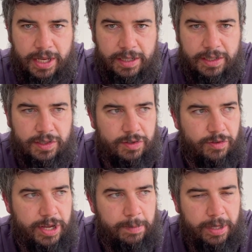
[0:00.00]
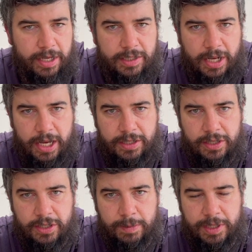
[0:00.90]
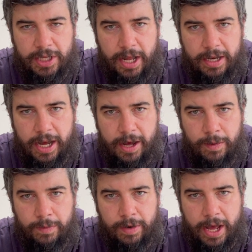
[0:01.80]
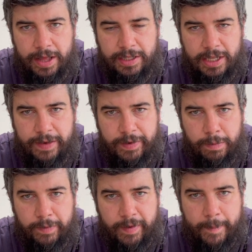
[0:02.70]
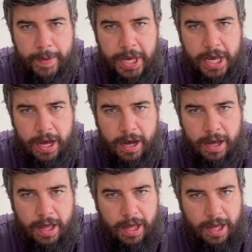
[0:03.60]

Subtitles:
Extremely excited to be sat down this evening with a beer,